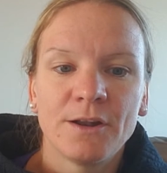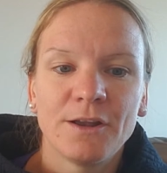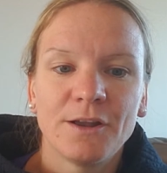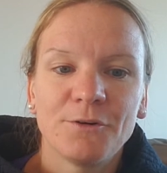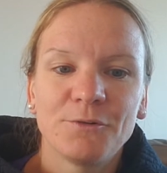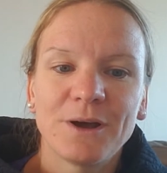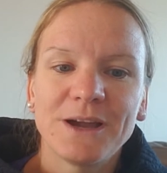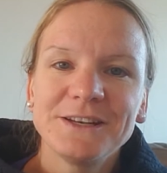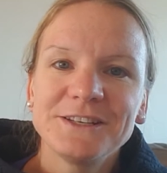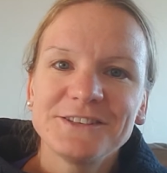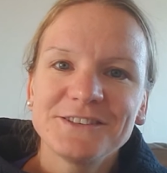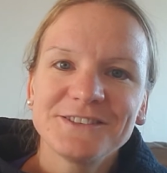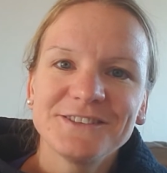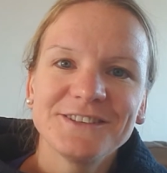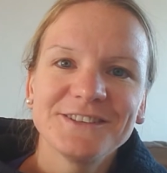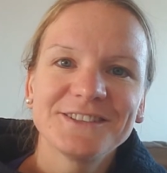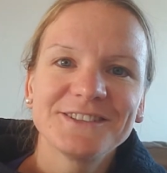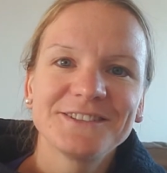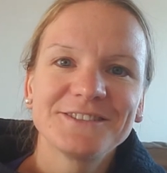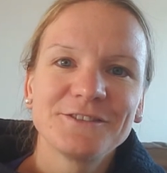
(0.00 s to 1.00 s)

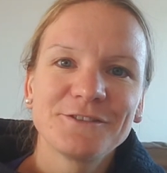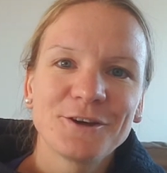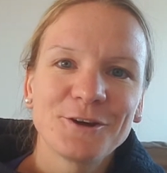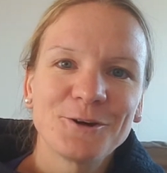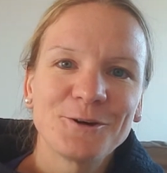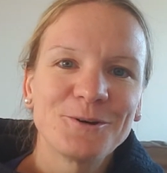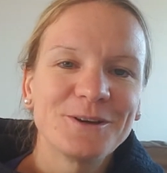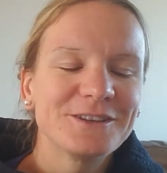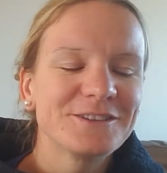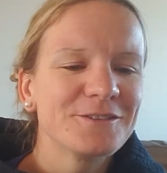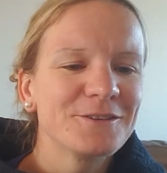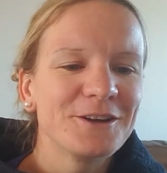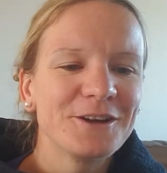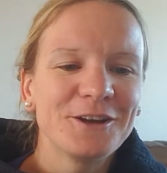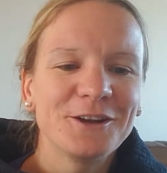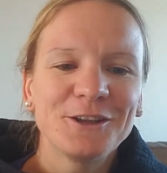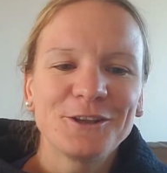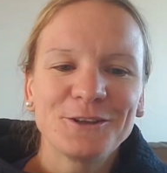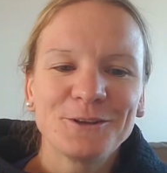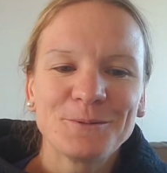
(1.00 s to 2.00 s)
Righteousness, though, is a
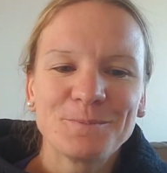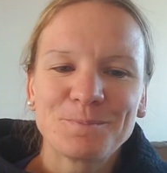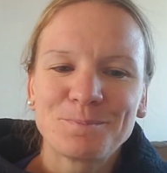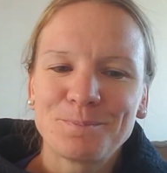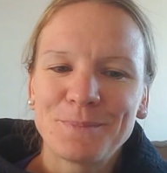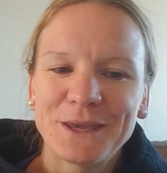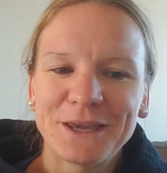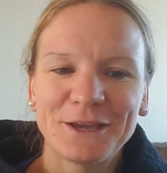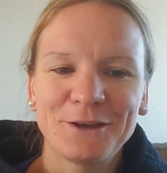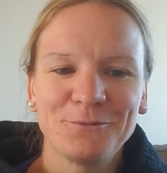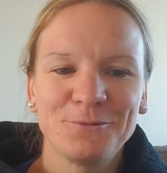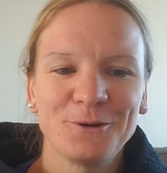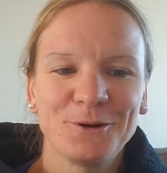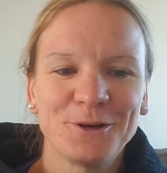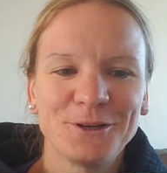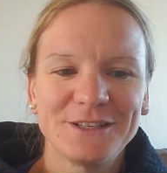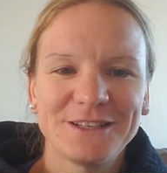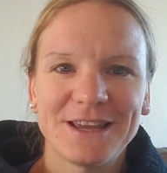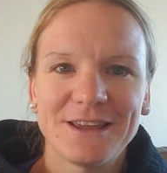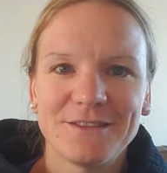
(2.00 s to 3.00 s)
big
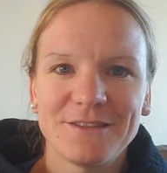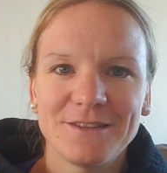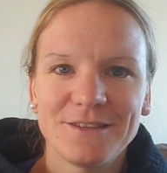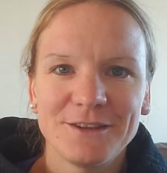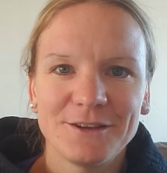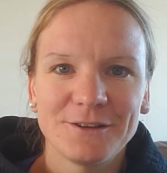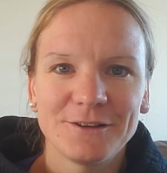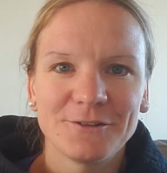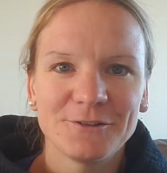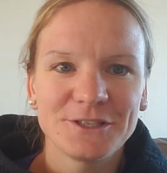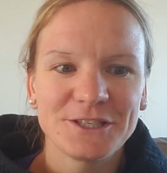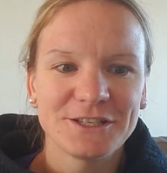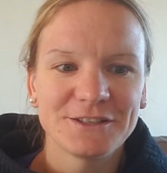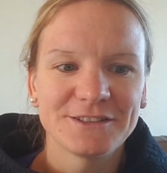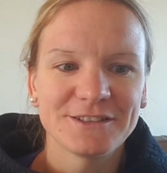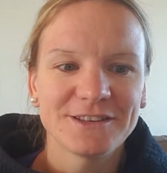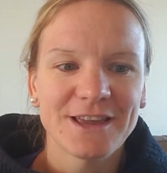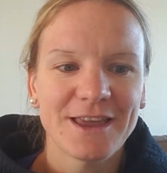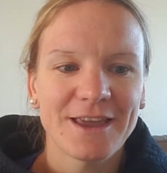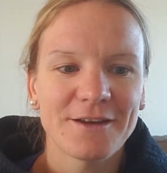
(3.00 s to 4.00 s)
word, and
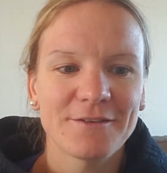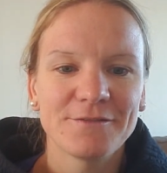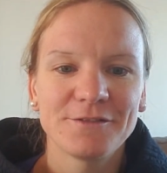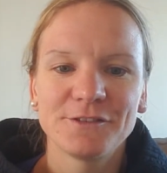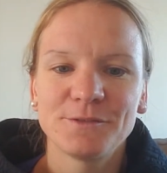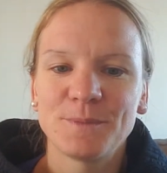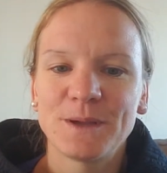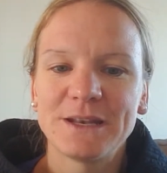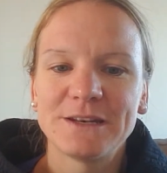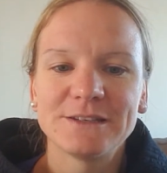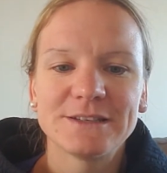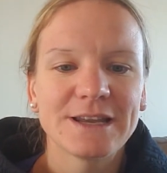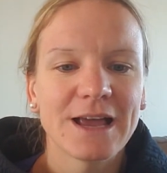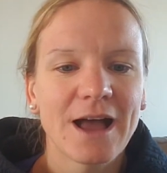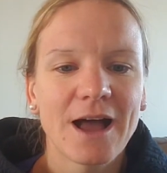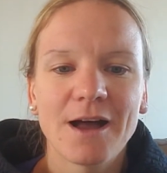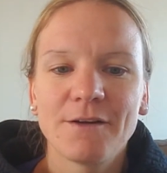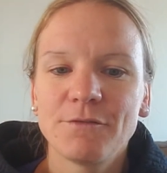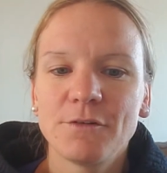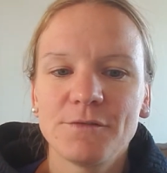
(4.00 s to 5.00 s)
theologians have spent
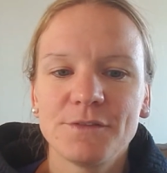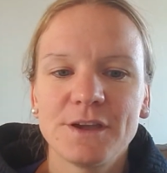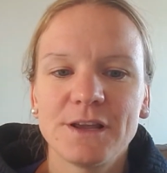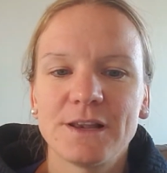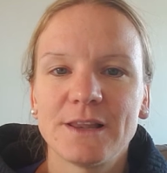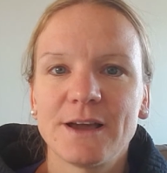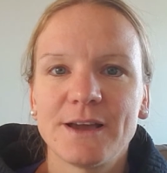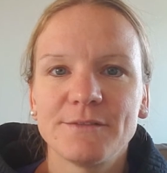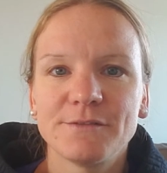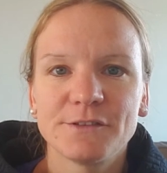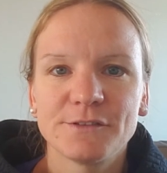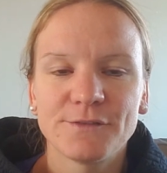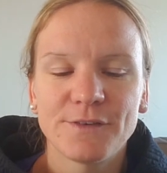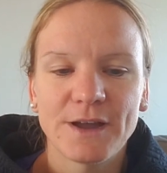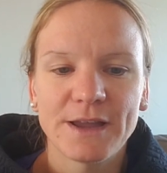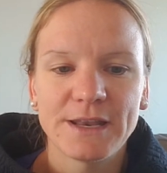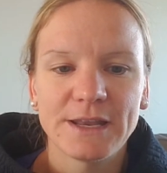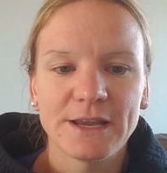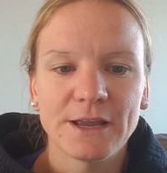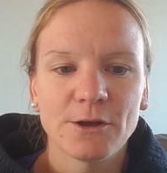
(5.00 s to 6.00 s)
half of their lives
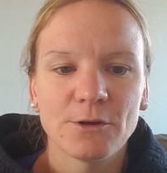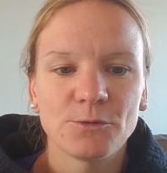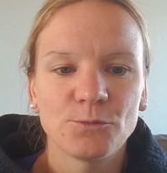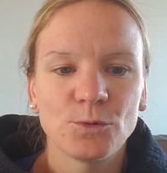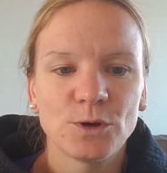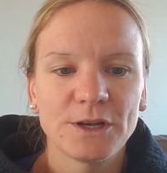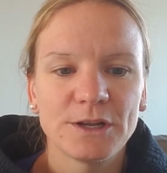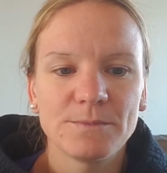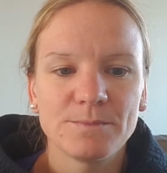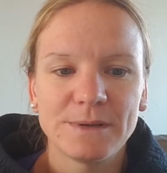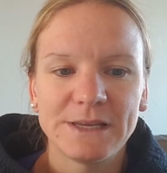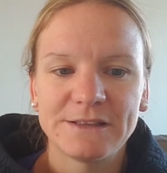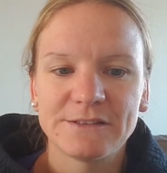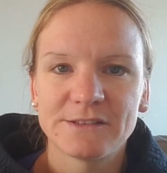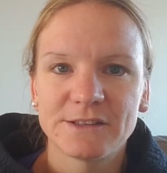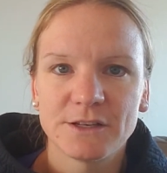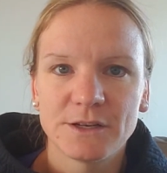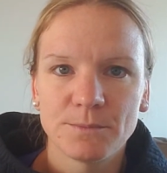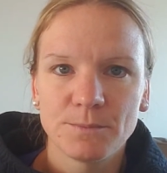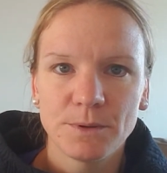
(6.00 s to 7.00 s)
finding out what it means
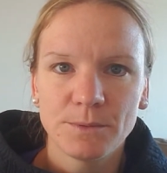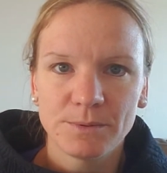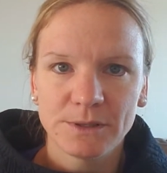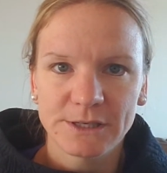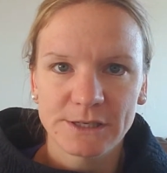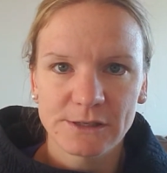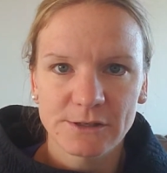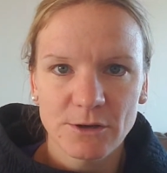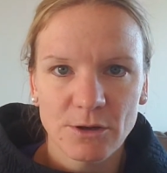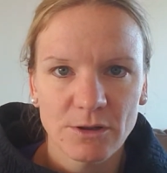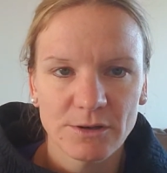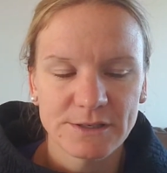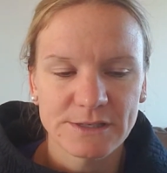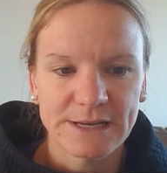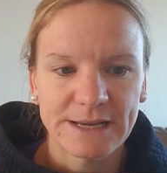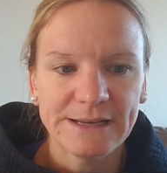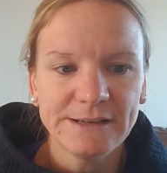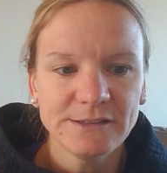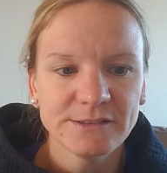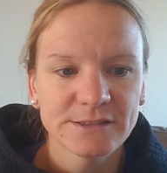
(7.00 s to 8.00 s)
in a biblical
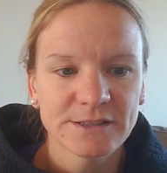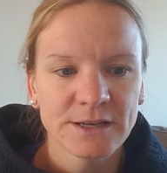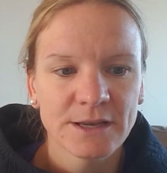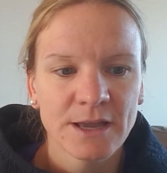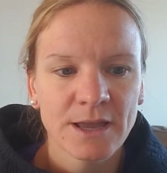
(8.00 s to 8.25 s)
context.